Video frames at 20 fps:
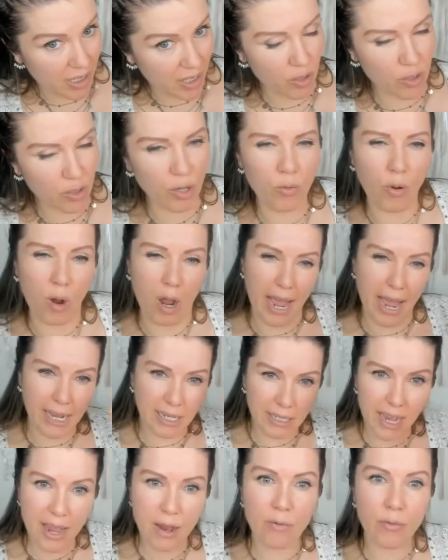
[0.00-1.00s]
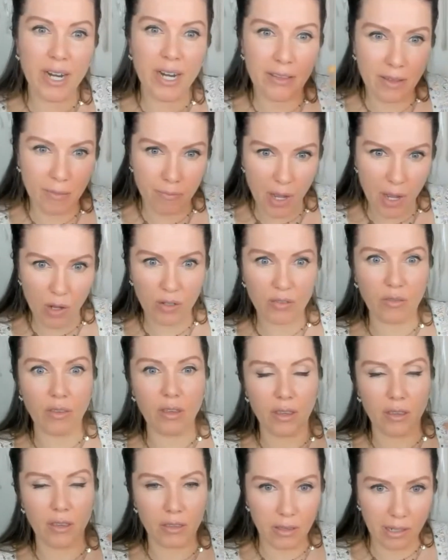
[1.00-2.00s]
So as I read about
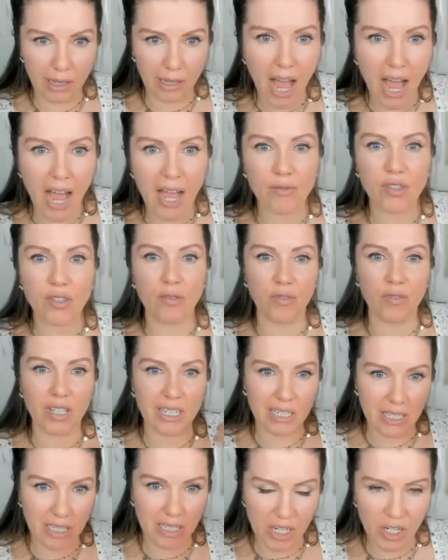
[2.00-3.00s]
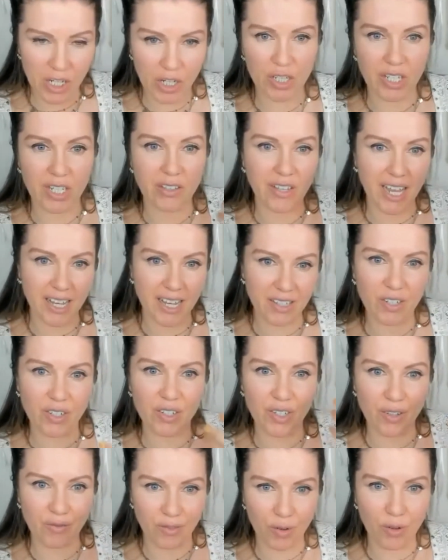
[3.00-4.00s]
the lives of these singers and
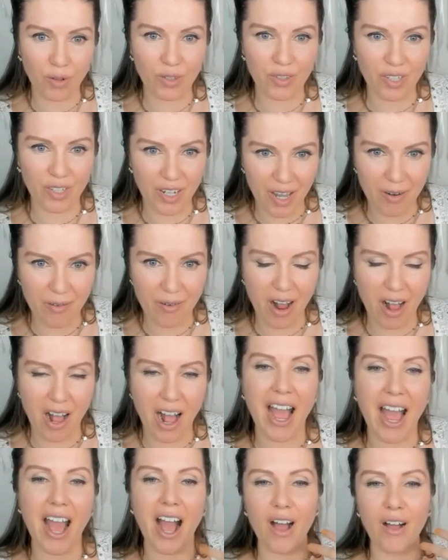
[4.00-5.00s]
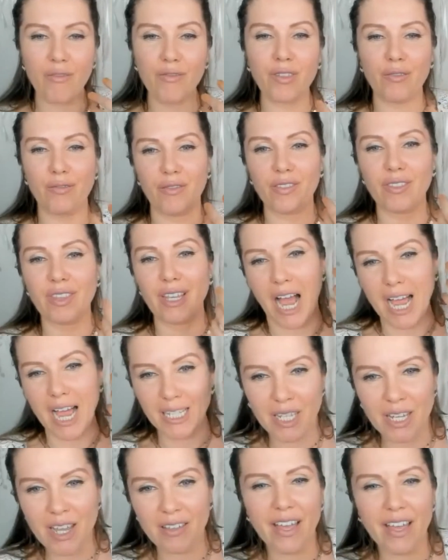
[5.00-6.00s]
dancers of the golden era, I have the
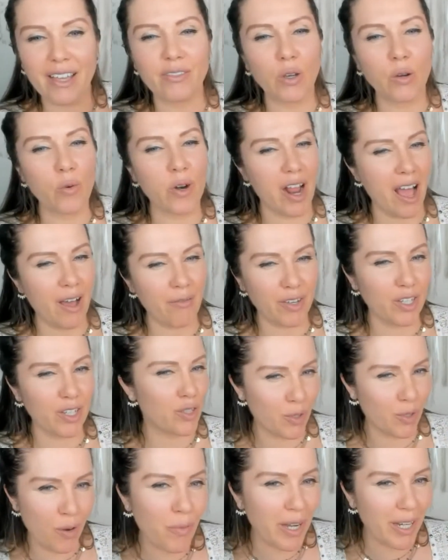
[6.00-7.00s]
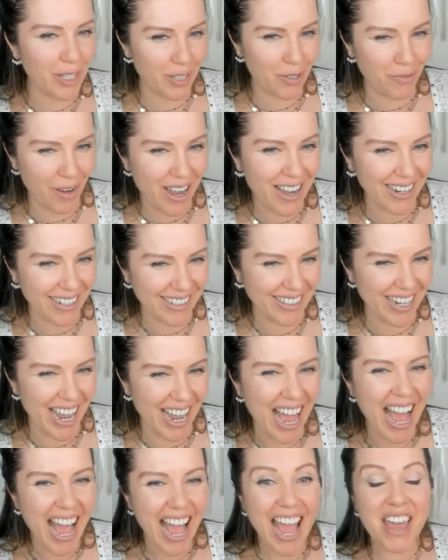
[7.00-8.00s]
idea that they were having so much fun,
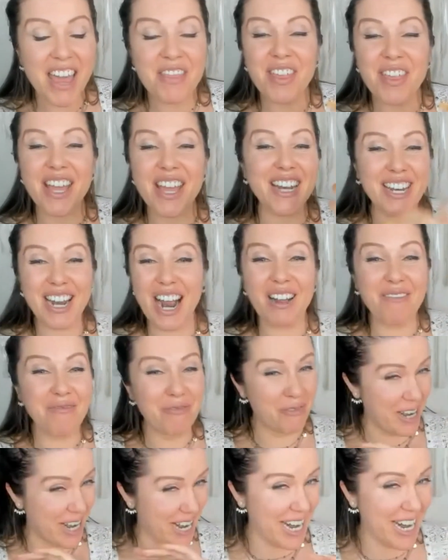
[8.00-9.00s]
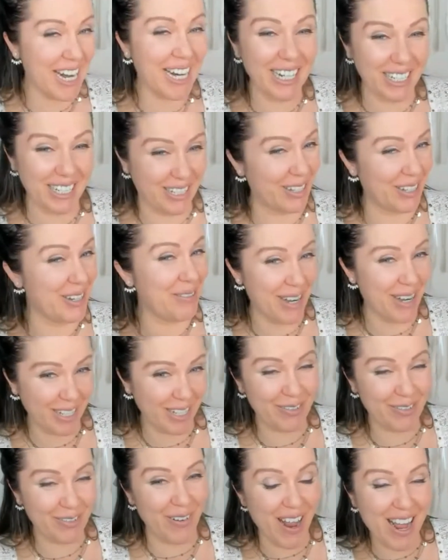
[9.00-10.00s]
and they did really so
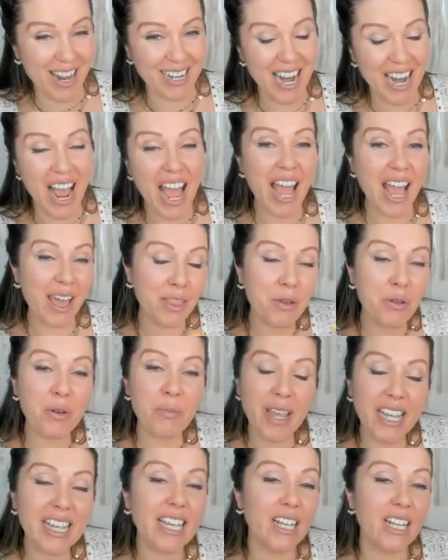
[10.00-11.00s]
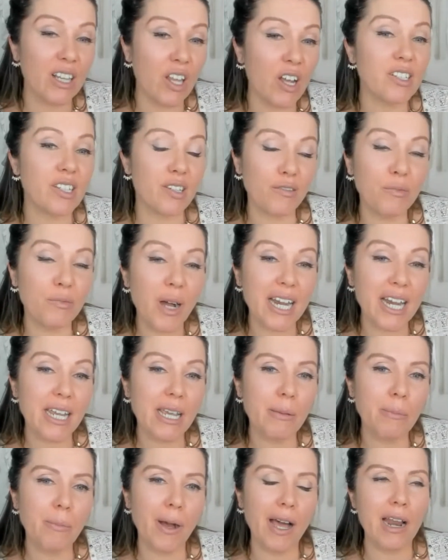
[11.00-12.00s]
much fun, and they were making lots of
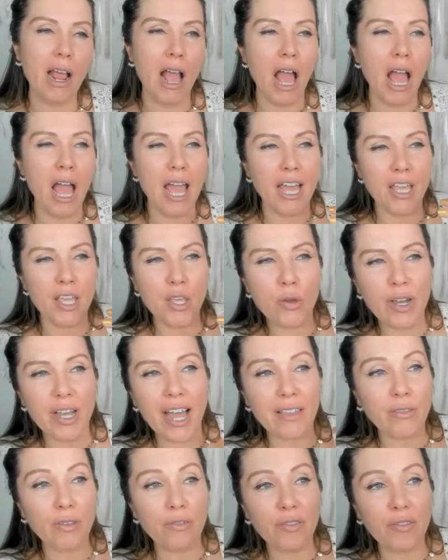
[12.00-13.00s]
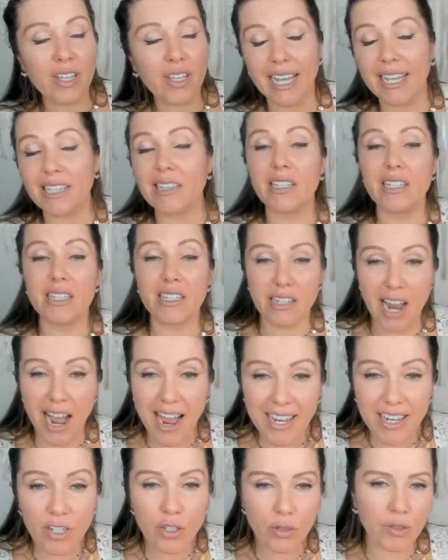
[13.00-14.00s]
money. But you get the feeling, at least
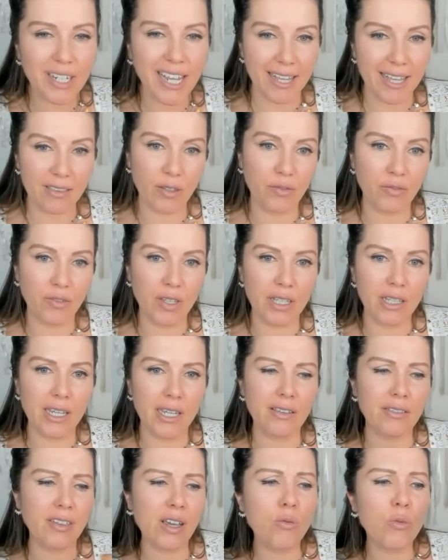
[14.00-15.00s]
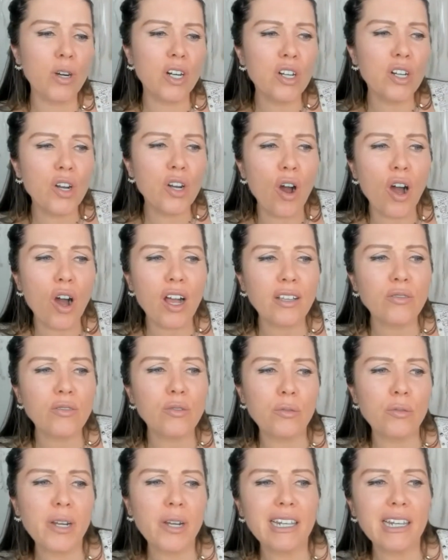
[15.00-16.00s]
I do get the feeling, they were not
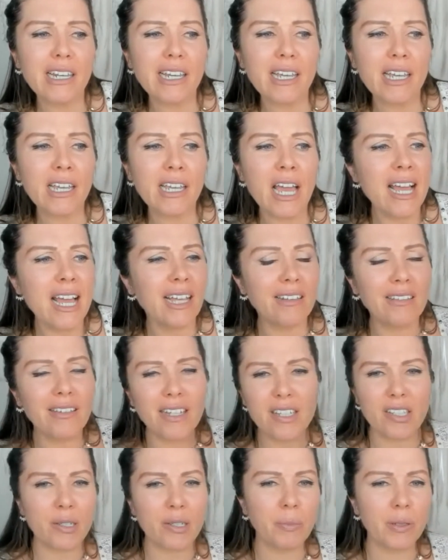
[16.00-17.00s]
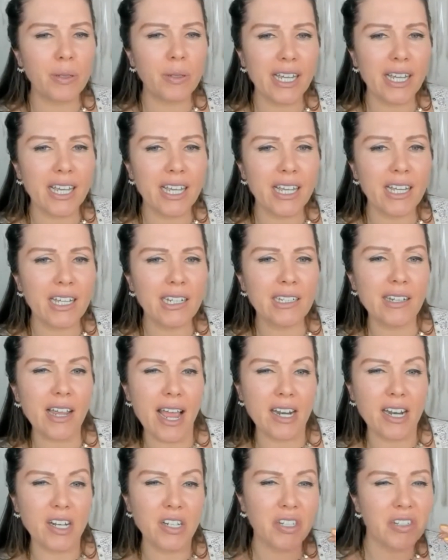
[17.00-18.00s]
really disciplined
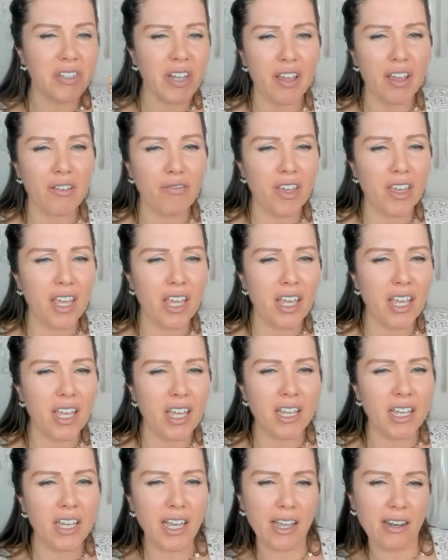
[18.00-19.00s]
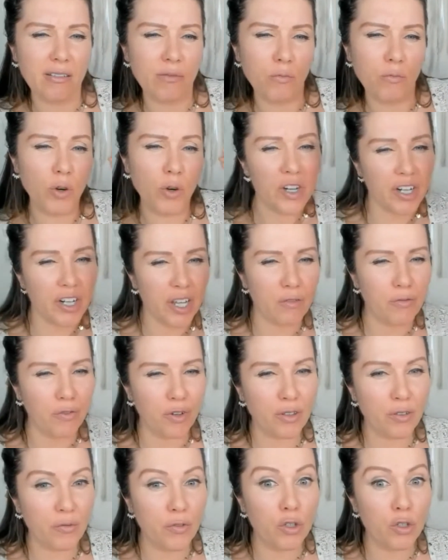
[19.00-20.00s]
and saving and working
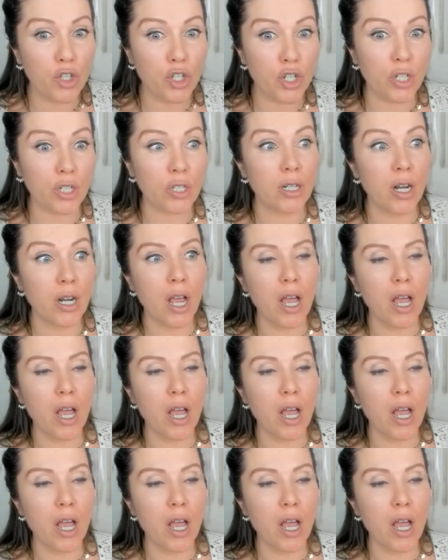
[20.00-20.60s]
for the future.